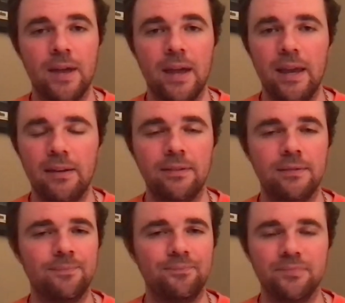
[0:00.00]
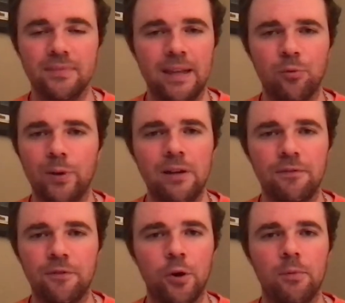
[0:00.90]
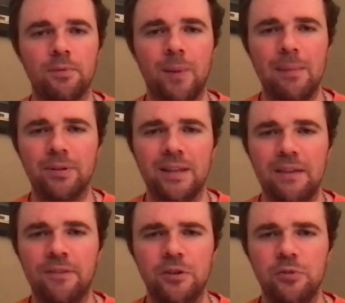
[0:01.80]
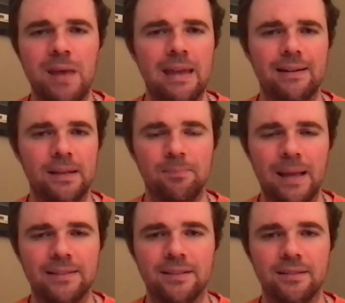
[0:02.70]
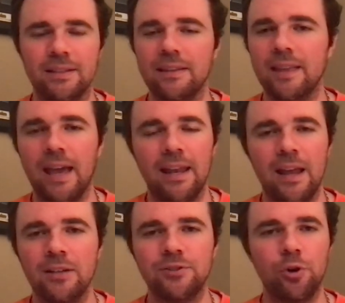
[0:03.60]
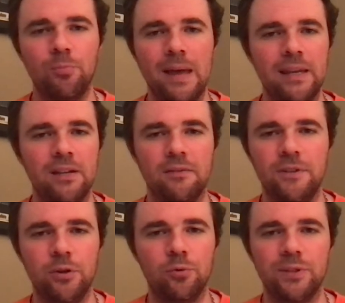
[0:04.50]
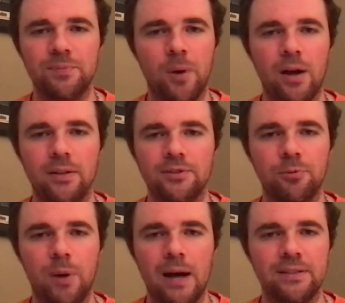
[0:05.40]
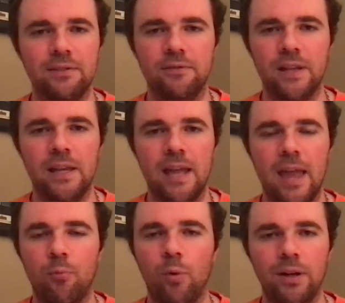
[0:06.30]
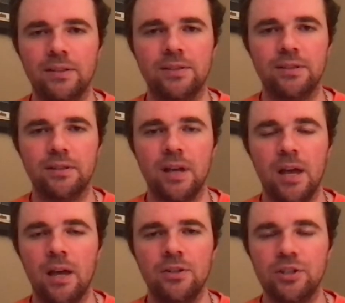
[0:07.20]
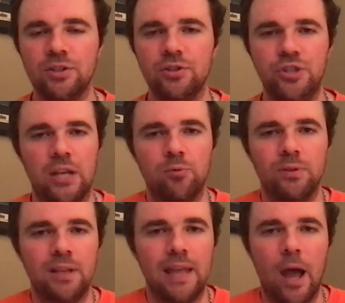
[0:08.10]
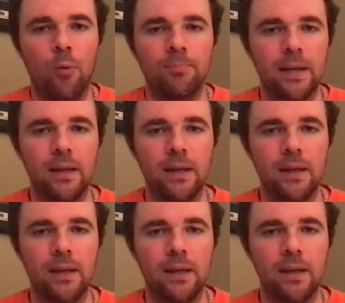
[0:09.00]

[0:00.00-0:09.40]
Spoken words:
it like reaffirmed my belief in humanity, basically, that so many of you responded so positively and wanted to just genuinely help me.